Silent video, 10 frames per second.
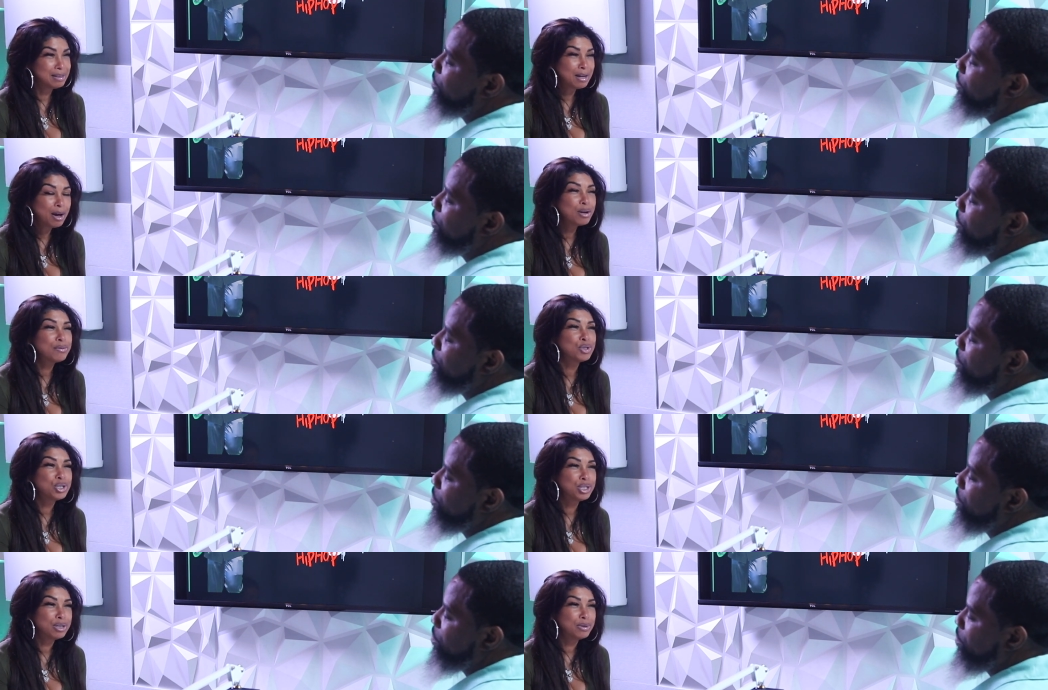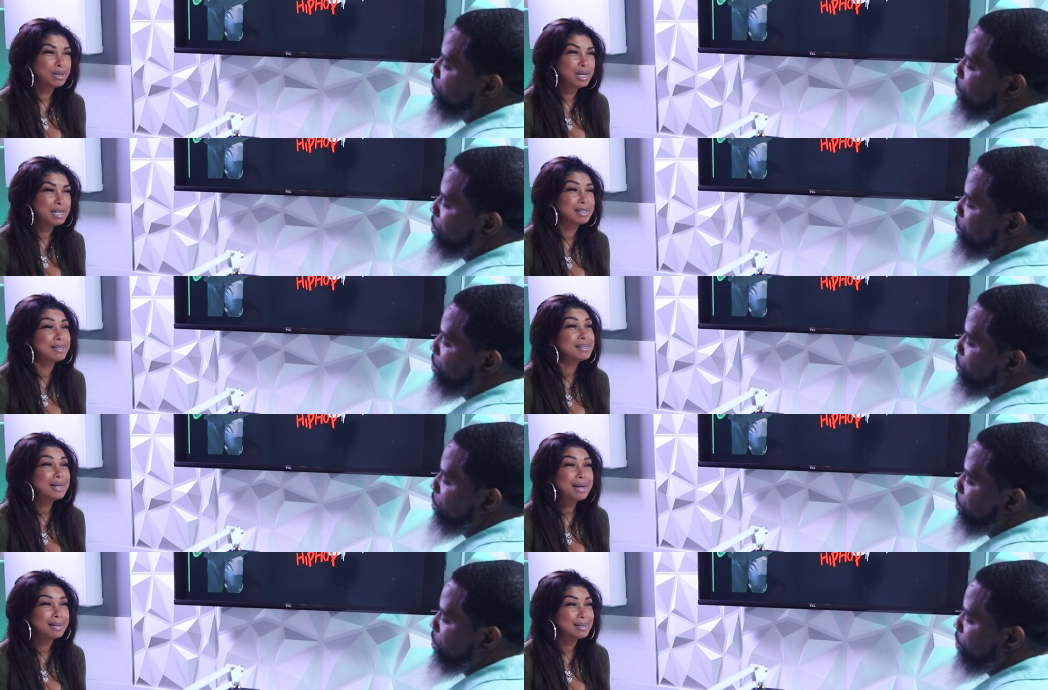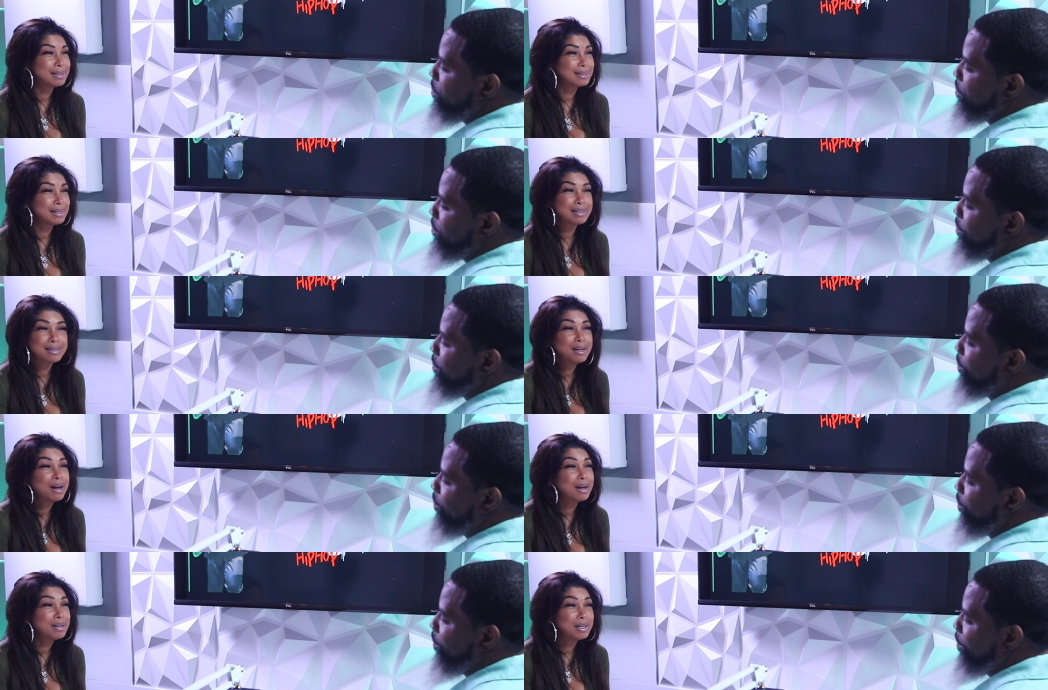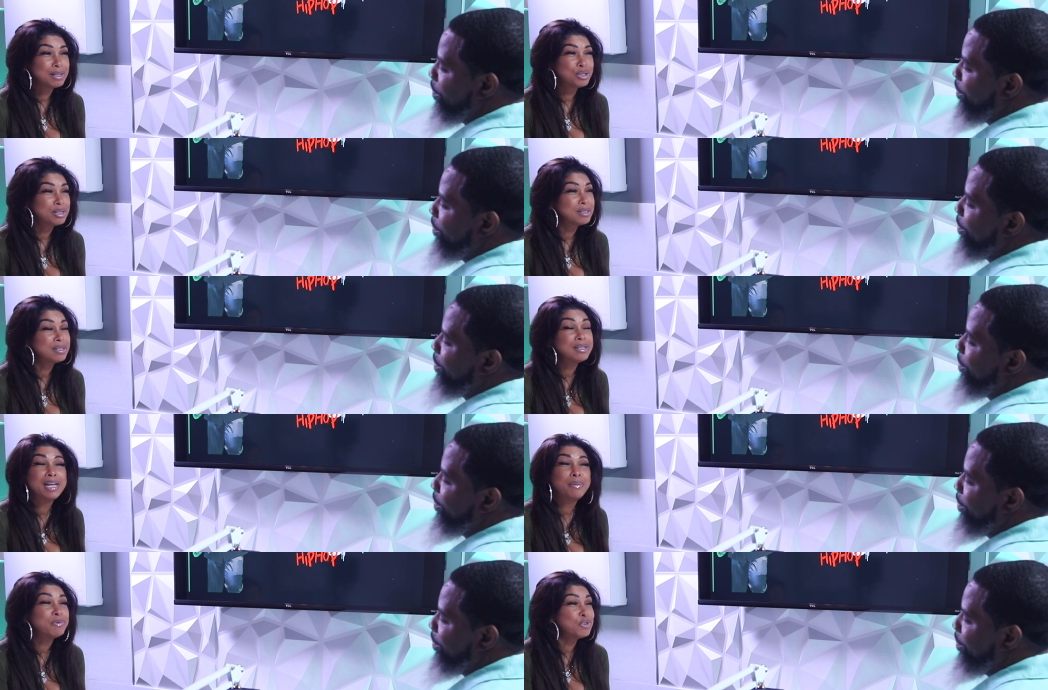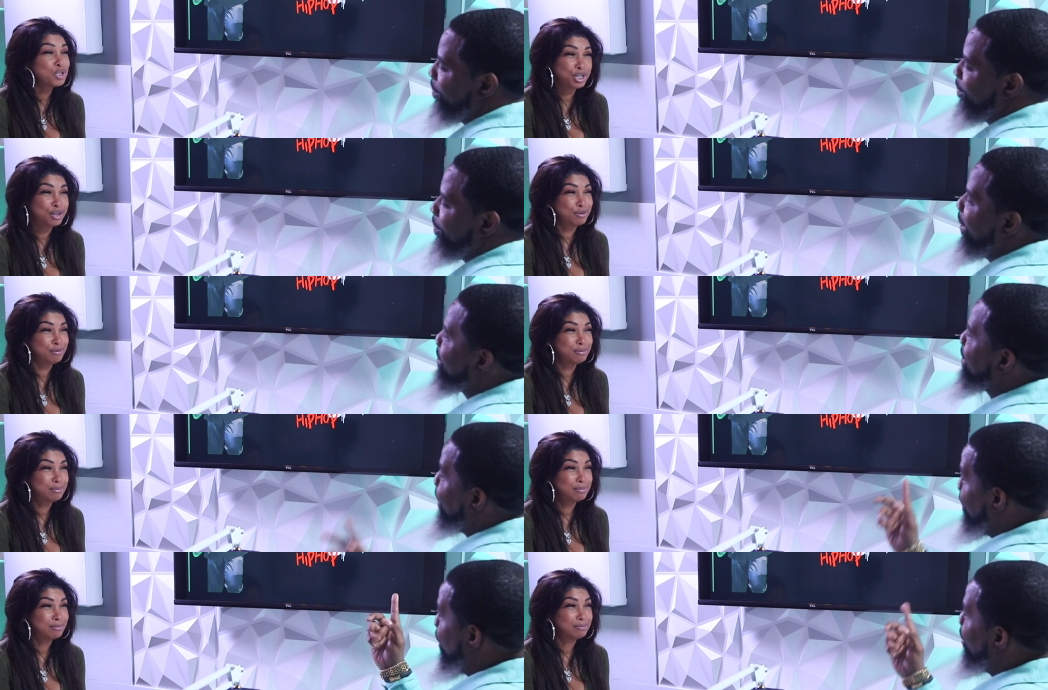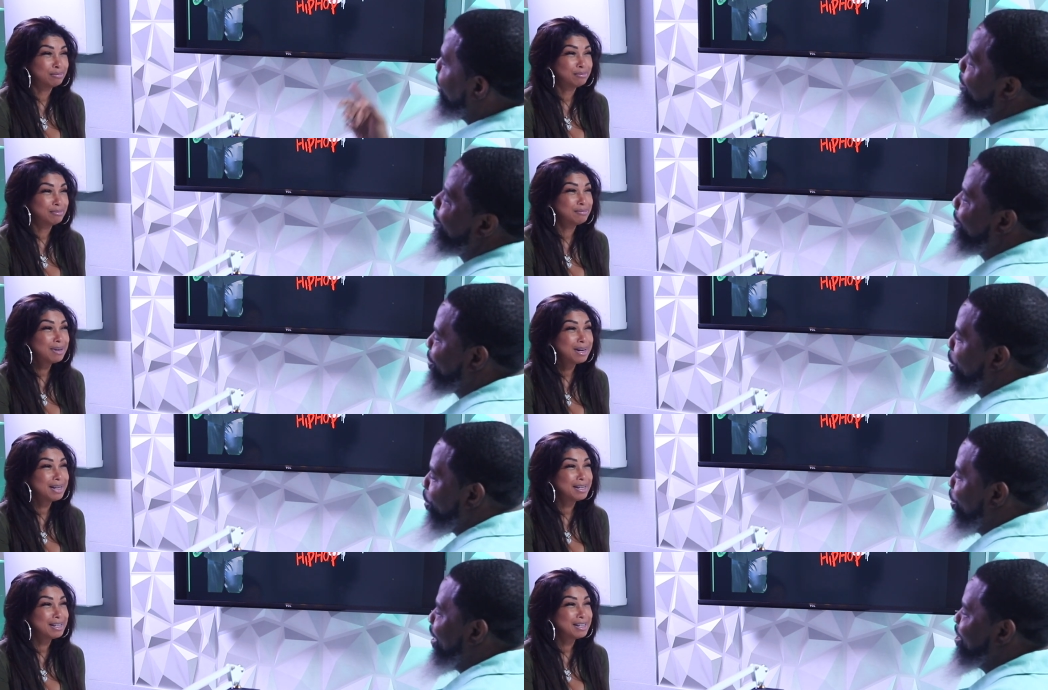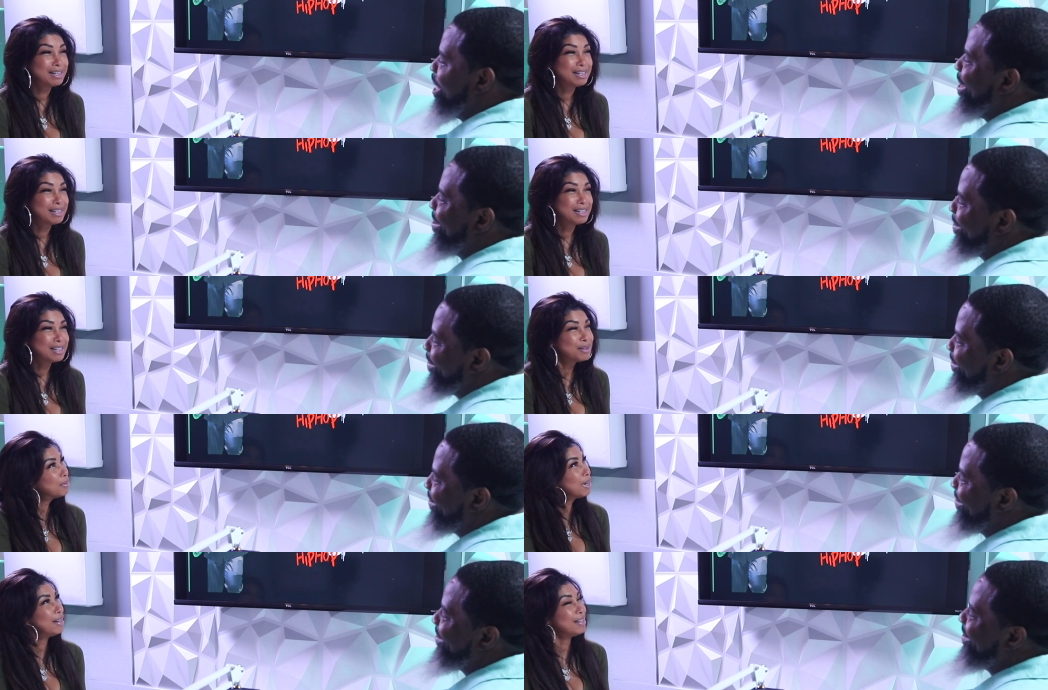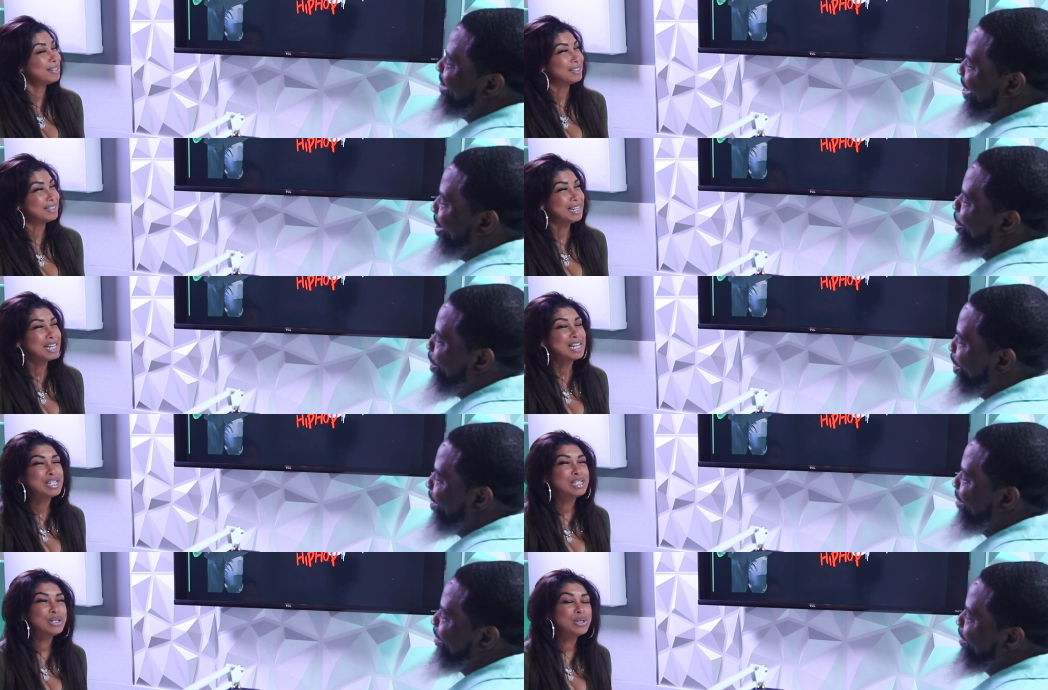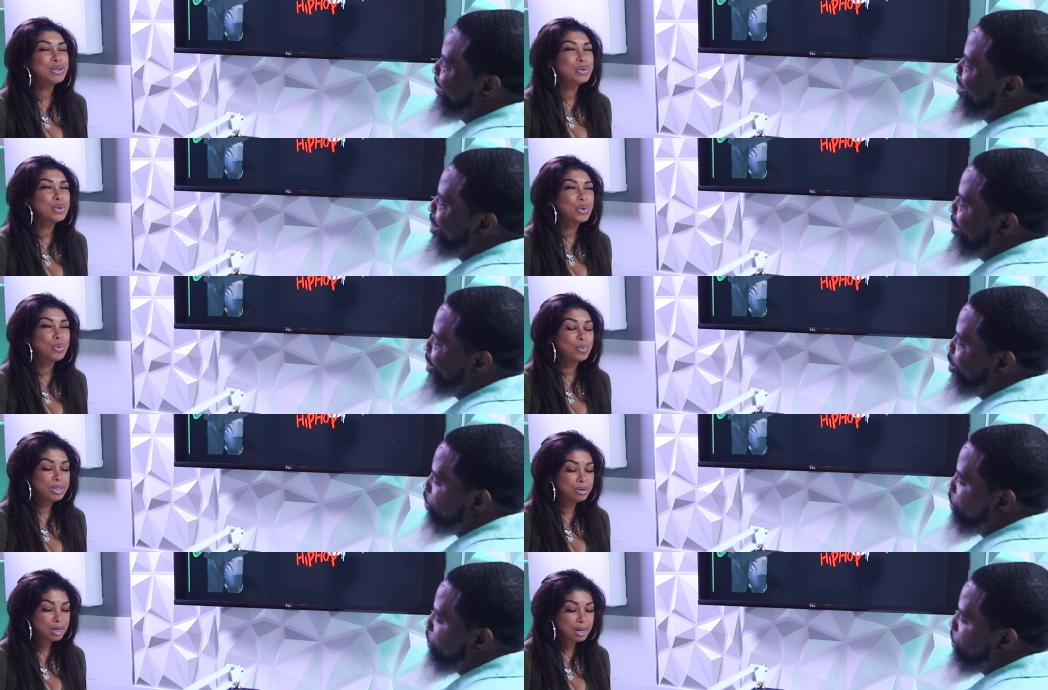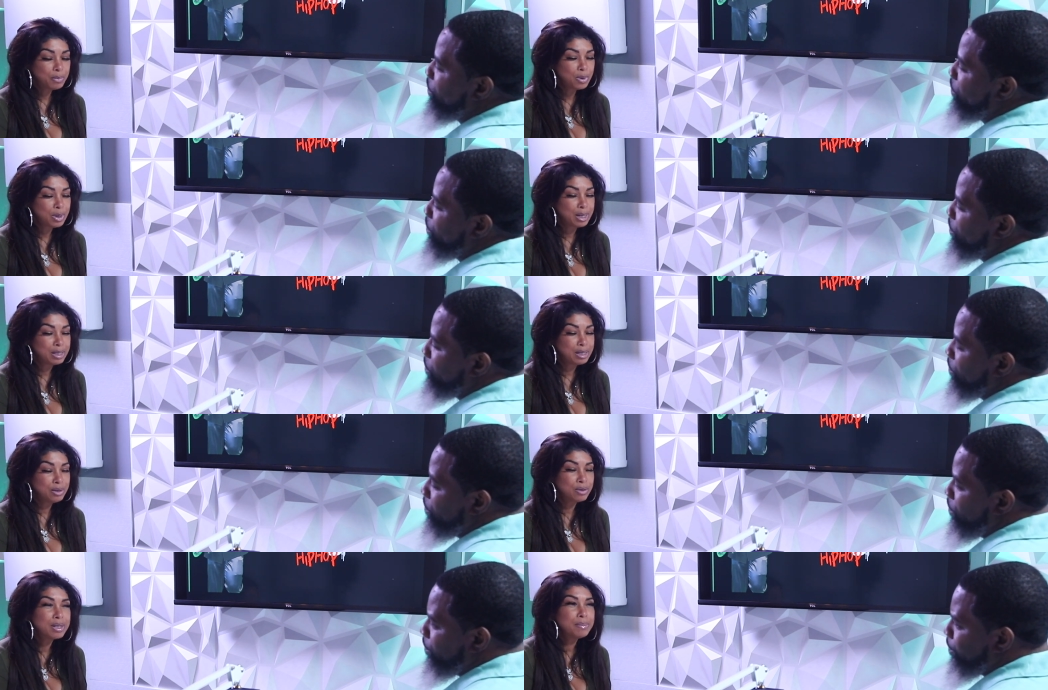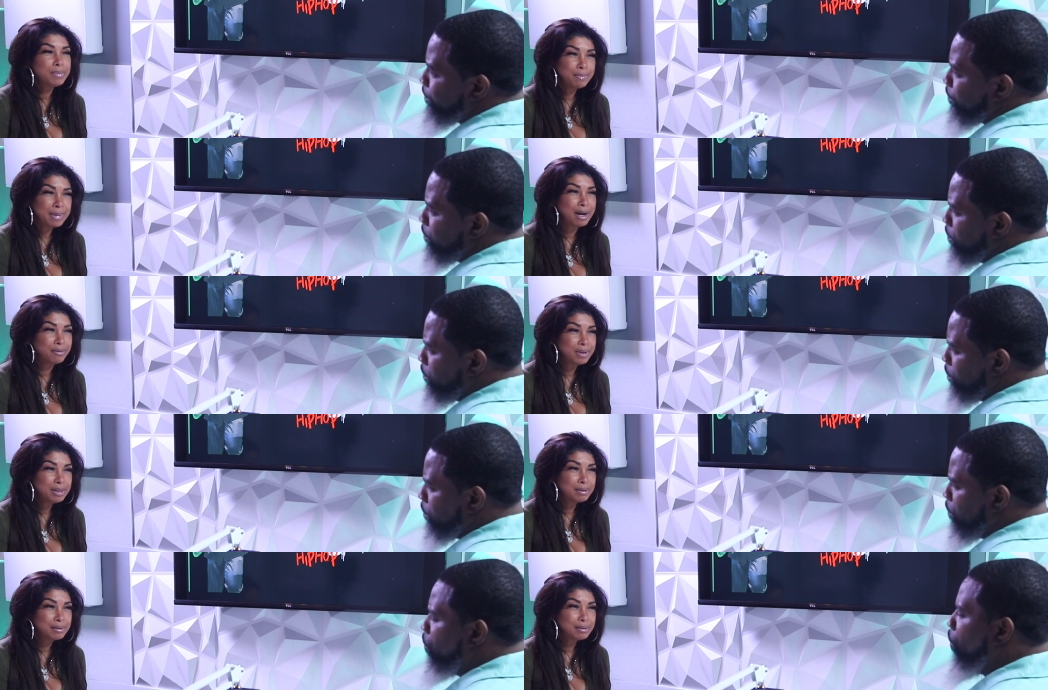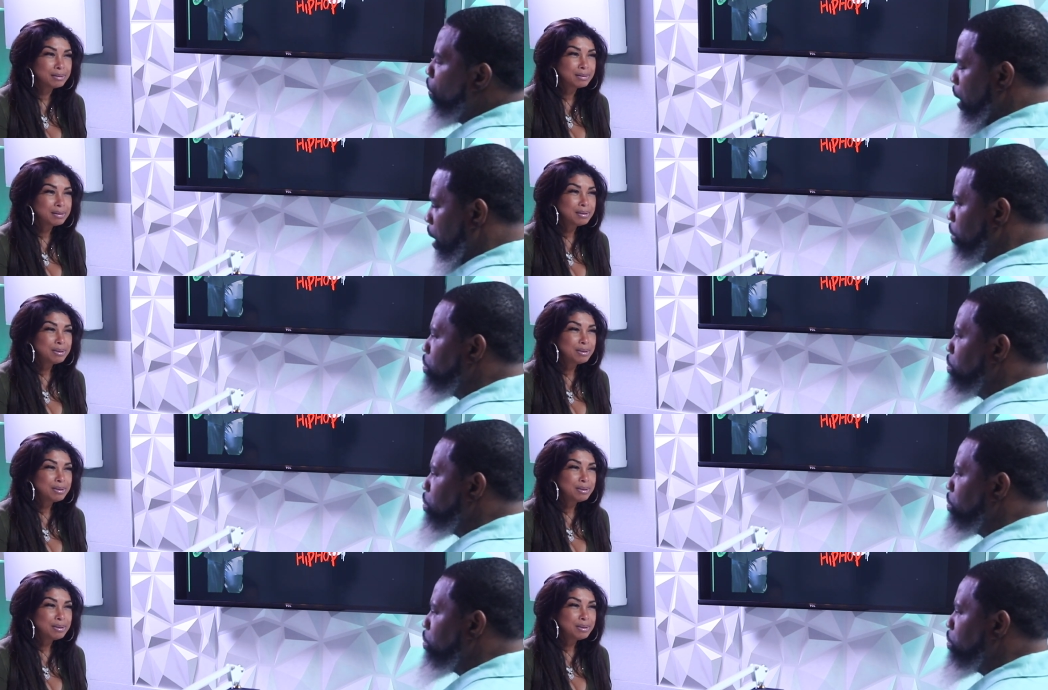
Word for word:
Speaker 1: the title of the show, is a status. It's mm-hmm. not. It's just the name of a show. It's like mine.
Speaker 2: Right. And all that jazz. Right. Yeah.
Speaker 1: So when you come on, you can be married. Okay.